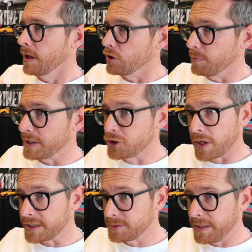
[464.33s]
You bid
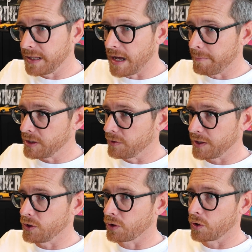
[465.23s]
tricks, meaning how many you
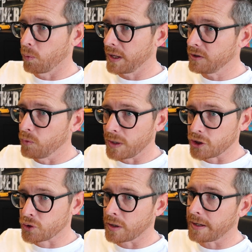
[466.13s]
think you're going to win. You win
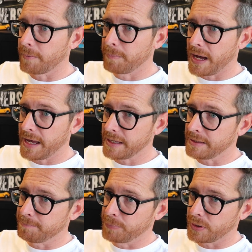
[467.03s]
a trick by
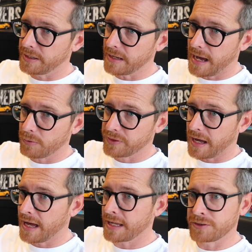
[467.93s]
putting out the
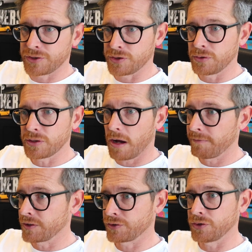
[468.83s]
highest suit
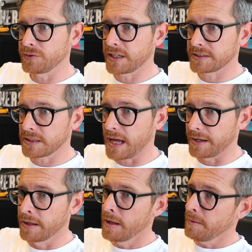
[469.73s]
of the suit that is
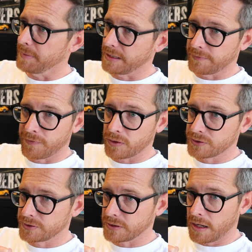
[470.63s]
led, meaning the
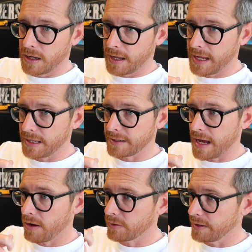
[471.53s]
first hand
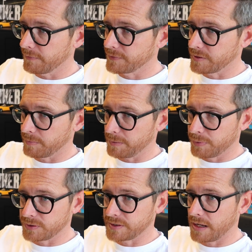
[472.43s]
out. If somebody
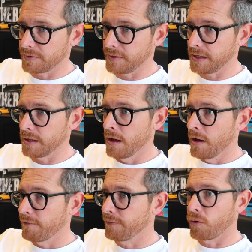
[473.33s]
puts out the
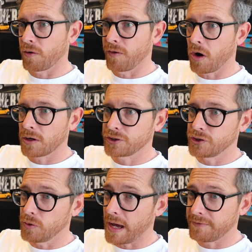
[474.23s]
four of hearts,
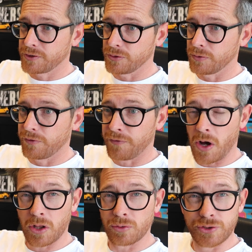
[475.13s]
you have to
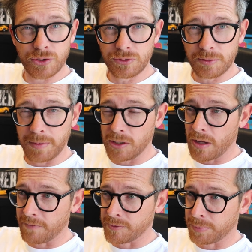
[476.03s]
follow suit, meaning you
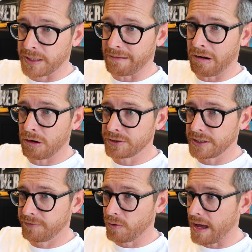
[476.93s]
have to play a heart
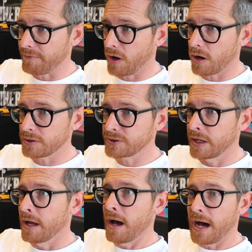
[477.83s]
if you have a heart.
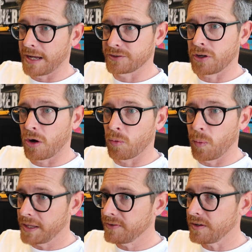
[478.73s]
Highest heart
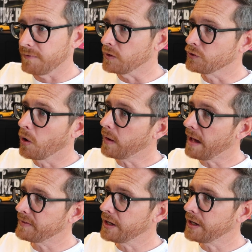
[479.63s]
wins. If you don't have